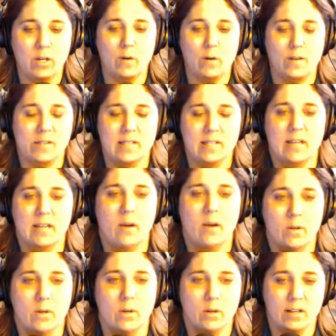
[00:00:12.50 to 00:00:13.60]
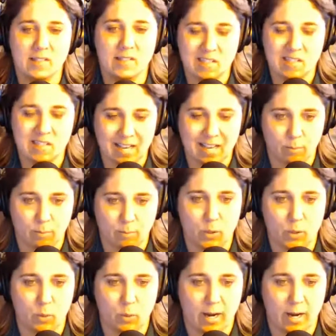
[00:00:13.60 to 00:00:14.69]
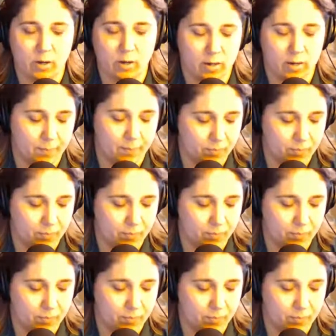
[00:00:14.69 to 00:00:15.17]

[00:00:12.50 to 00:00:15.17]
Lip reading: if I wonder, because it's like a blue, right? Or a